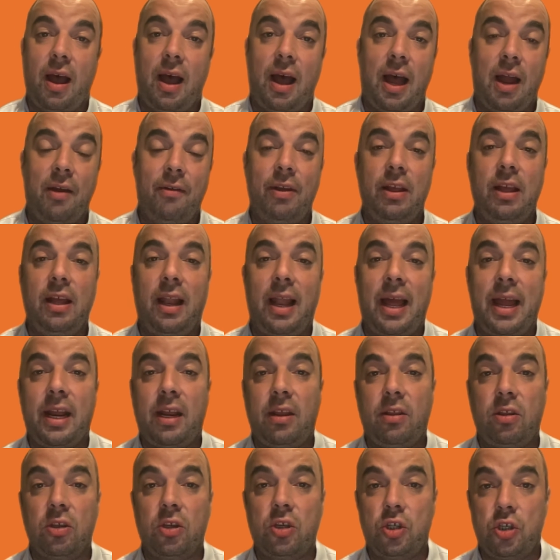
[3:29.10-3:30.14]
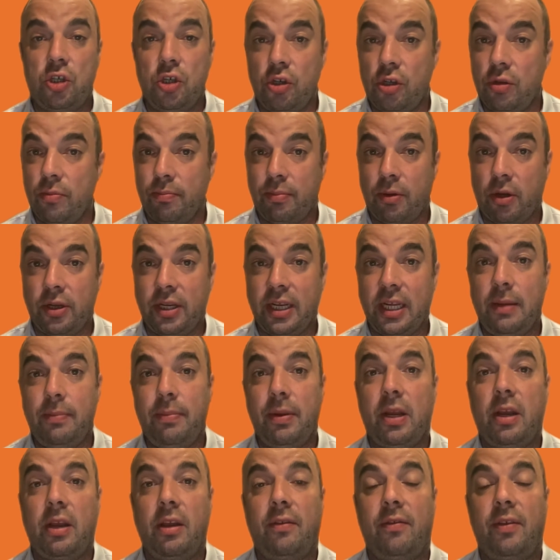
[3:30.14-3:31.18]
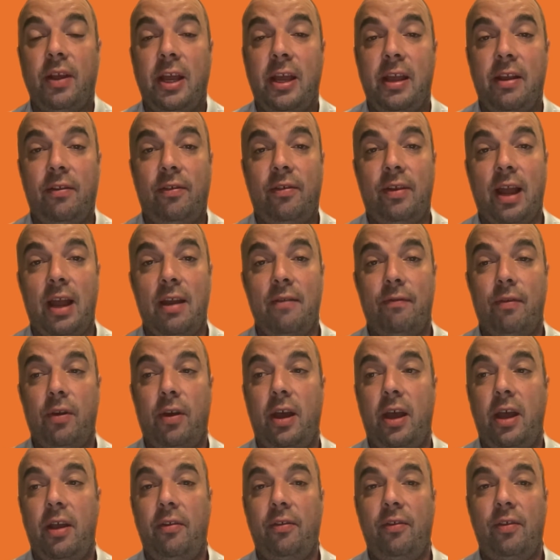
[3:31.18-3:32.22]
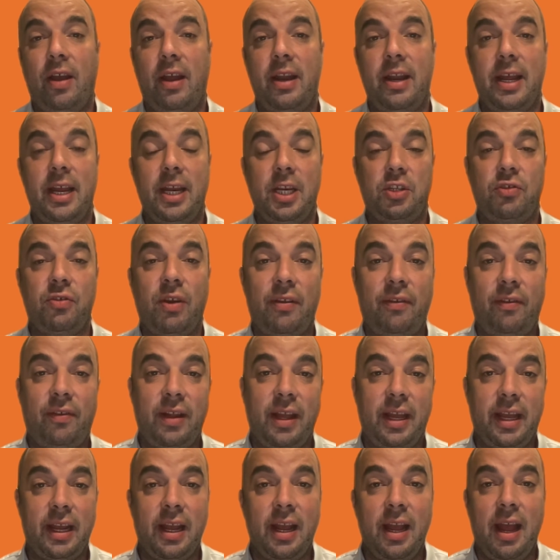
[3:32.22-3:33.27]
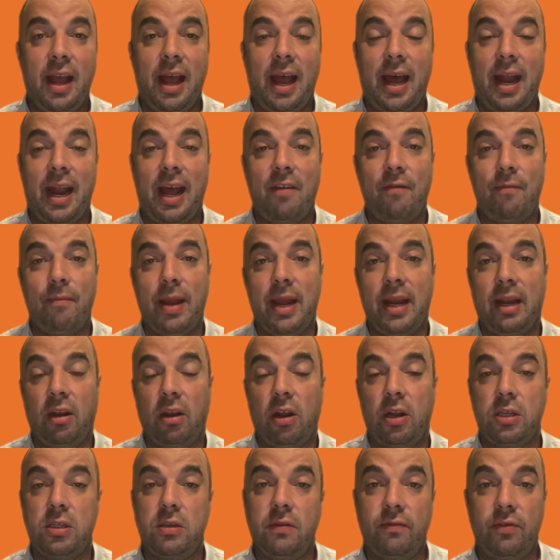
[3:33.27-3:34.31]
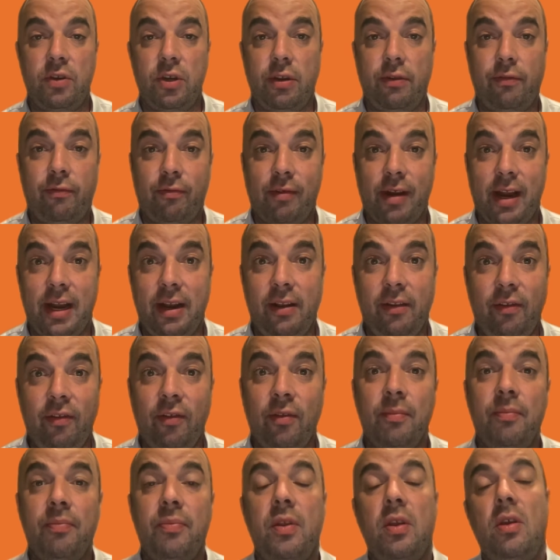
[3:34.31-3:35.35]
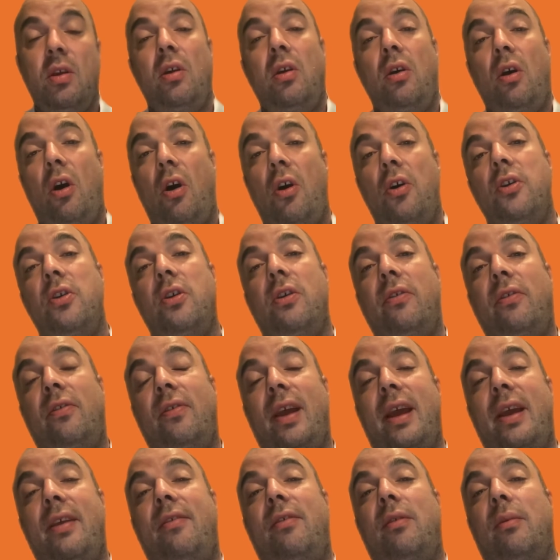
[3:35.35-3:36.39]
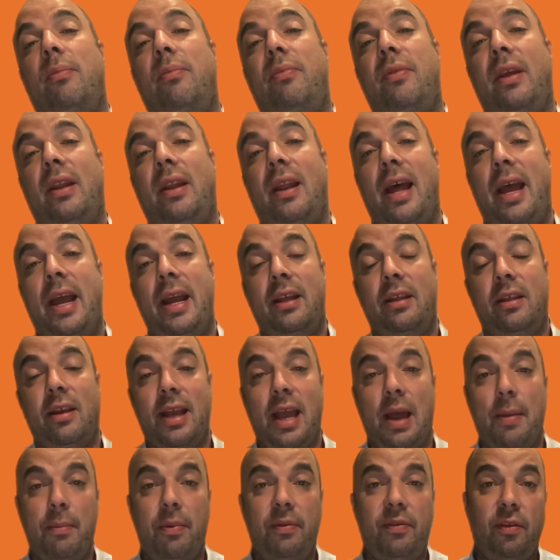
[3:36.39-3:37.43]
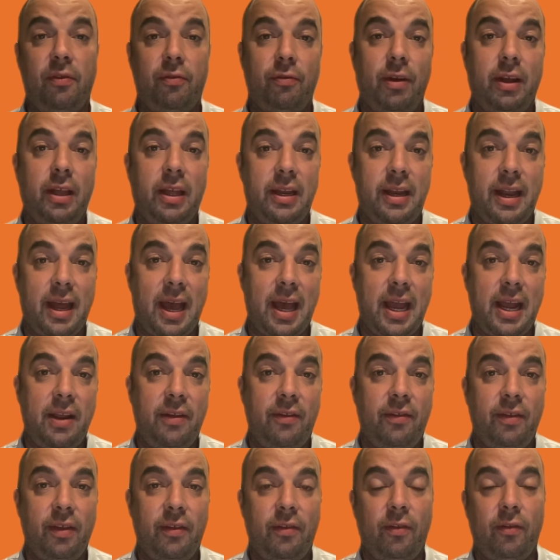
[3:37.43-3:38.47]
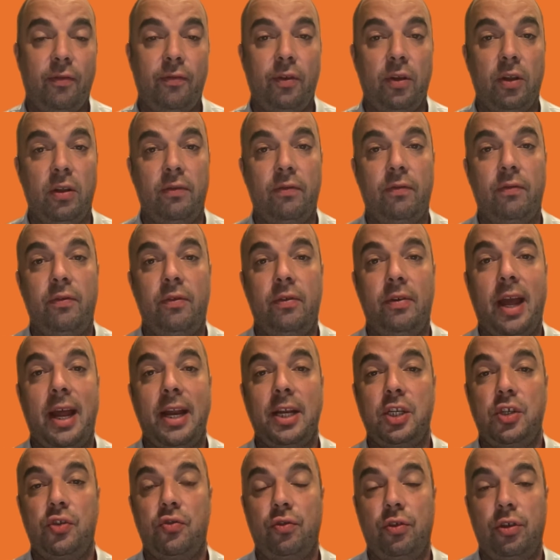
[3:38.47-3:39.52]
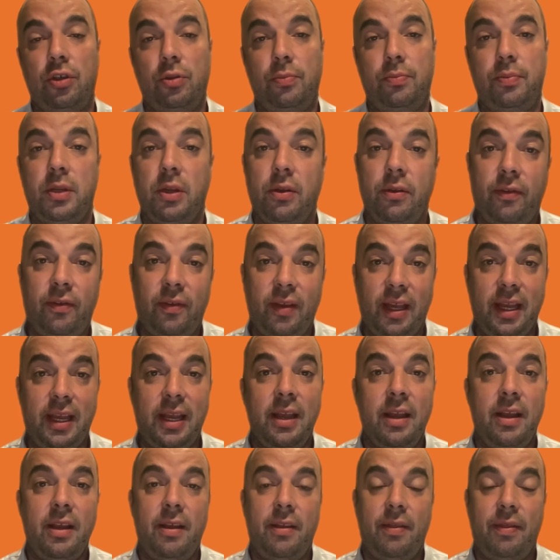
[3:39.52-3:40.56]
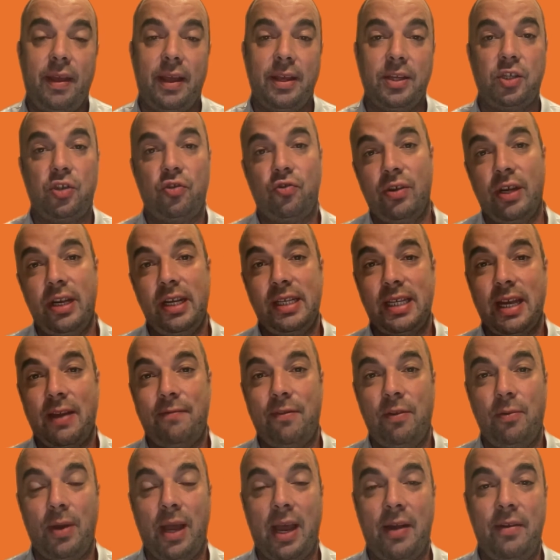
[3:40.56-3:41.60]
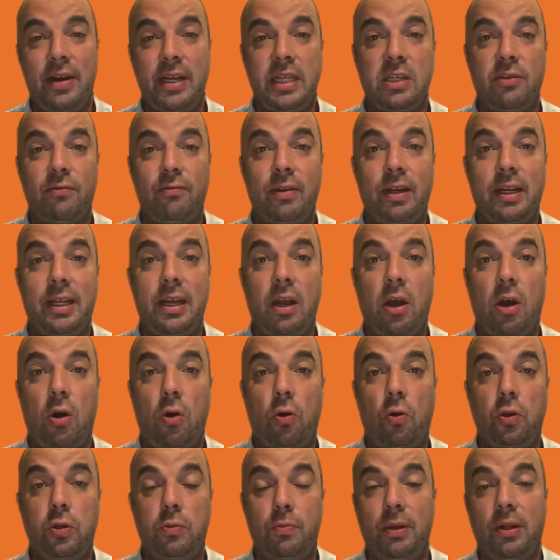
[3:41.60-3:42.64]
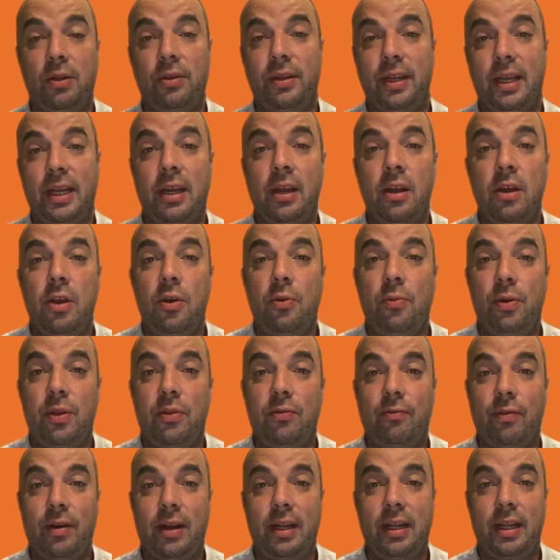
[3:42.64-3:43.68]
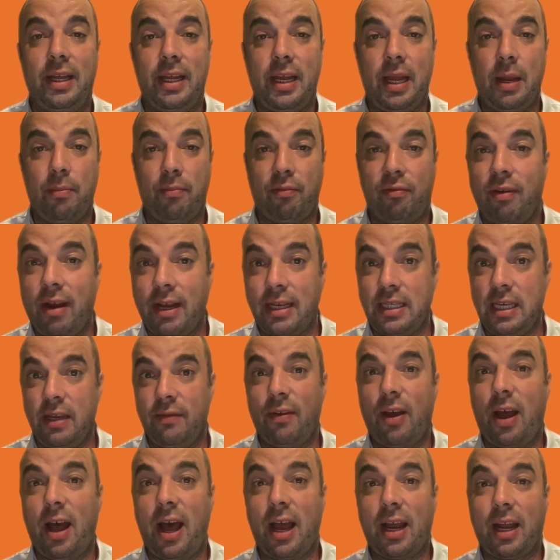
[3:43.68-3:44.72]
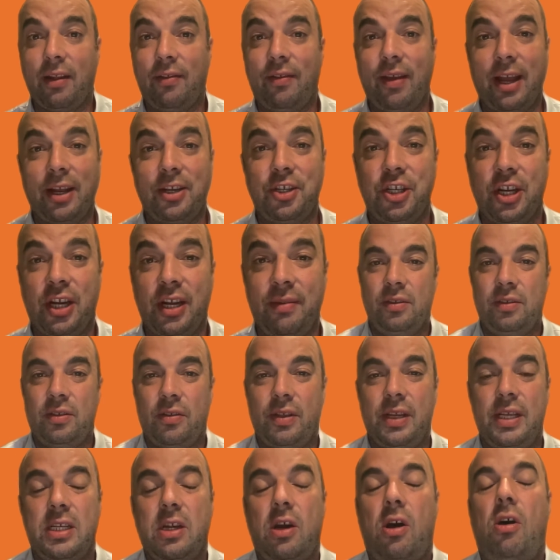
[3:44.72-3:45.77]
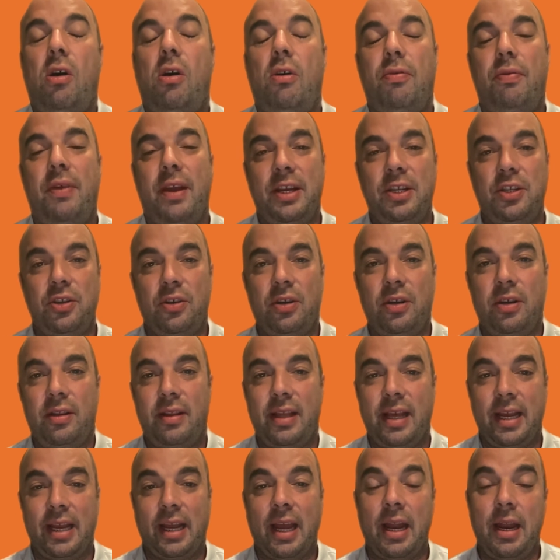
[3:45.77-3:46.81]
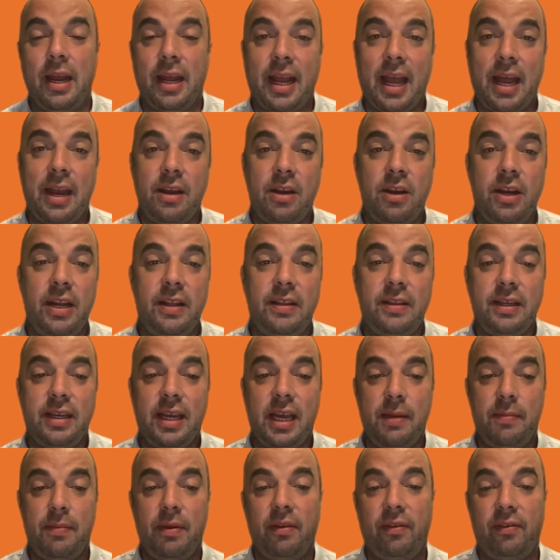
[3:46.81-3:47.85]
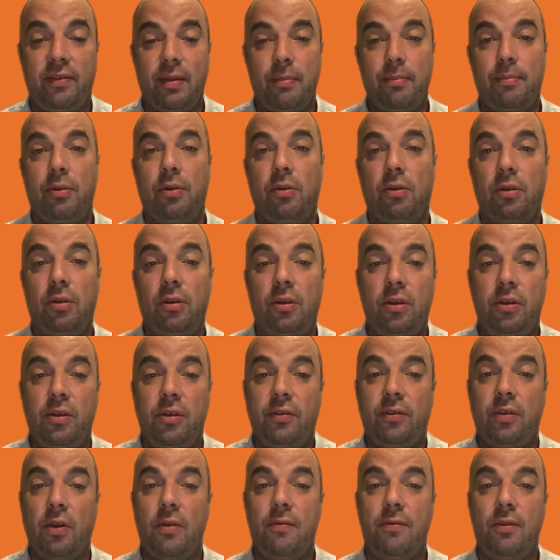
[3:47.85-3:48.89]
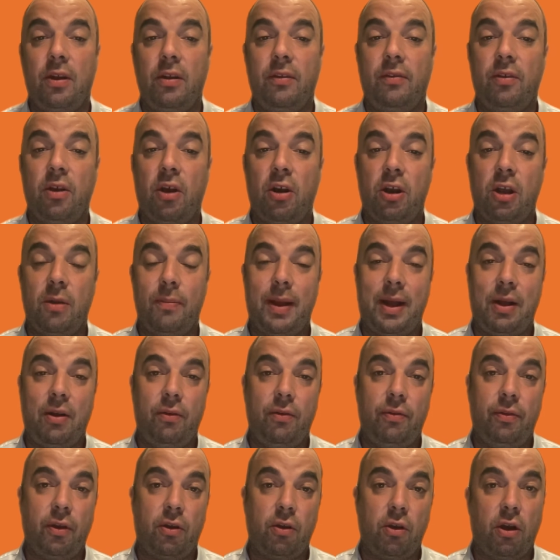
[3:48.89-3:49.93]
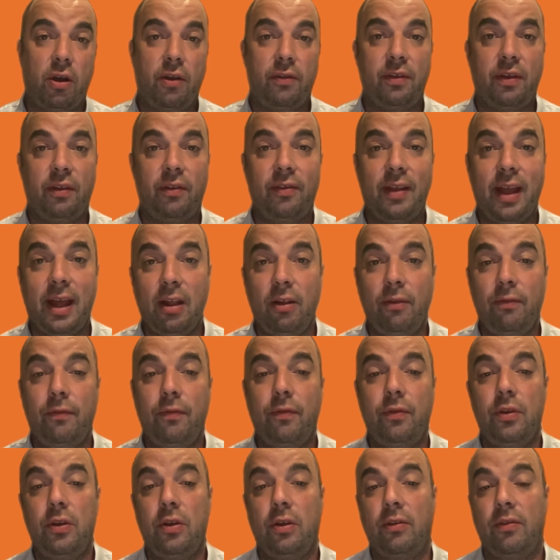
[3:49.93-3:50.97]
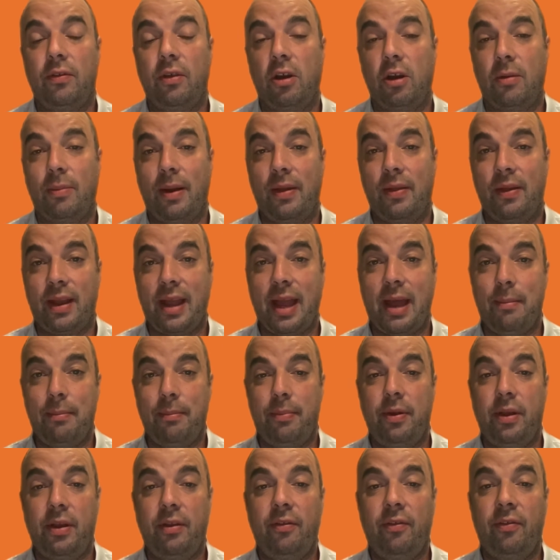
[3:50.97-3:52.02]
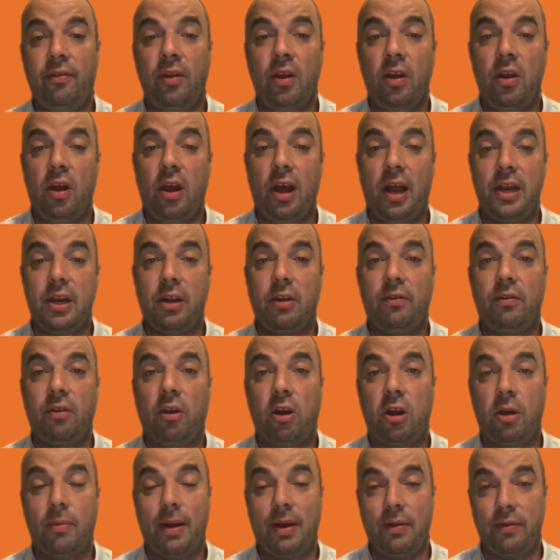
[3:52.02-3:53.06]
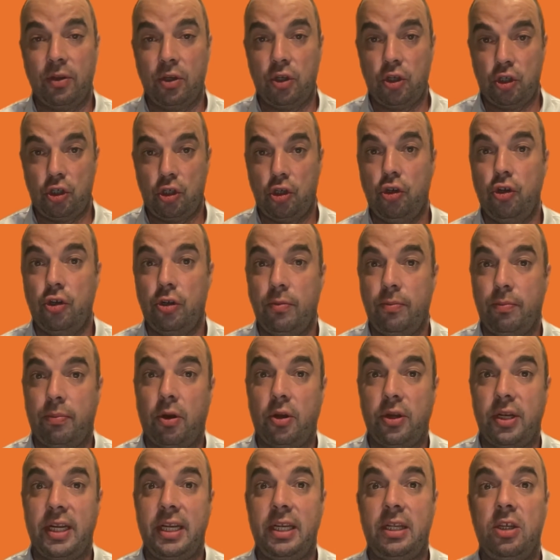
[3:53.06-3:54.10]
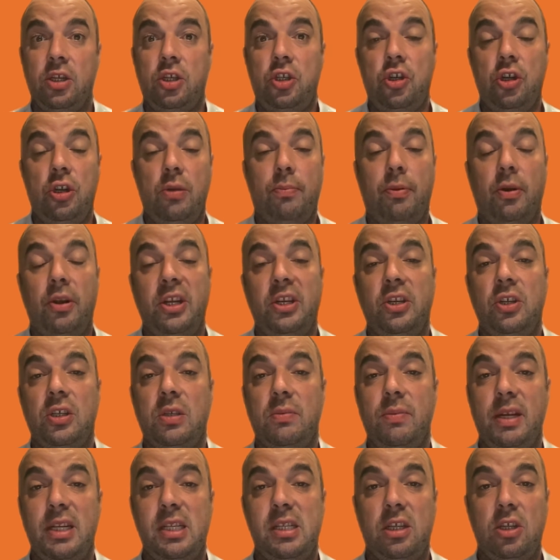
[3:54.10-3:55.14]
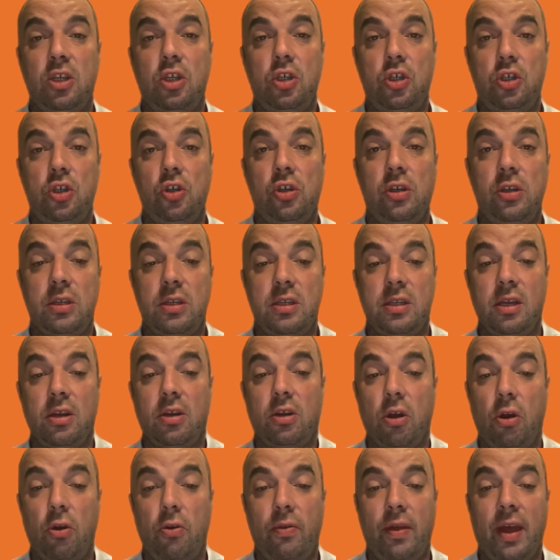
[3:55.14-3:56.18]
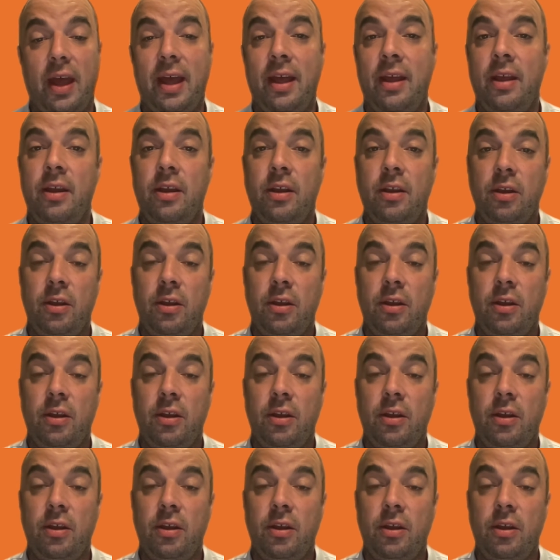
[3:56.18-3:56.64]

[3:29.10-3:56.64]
I really like the student body because it is diverse and interesting, and I've made lots of new friends. Or you can say something like, the campus is really nice, it's full of natural beauty, there's trees everywhere, and it's a really old building with really impressive architecture. So these are all things you can think. And again, you need to keep it simple. So if you can talk about the course itself, you can talk about the campus, and you can talk about the student body. The student body just means the students that go there.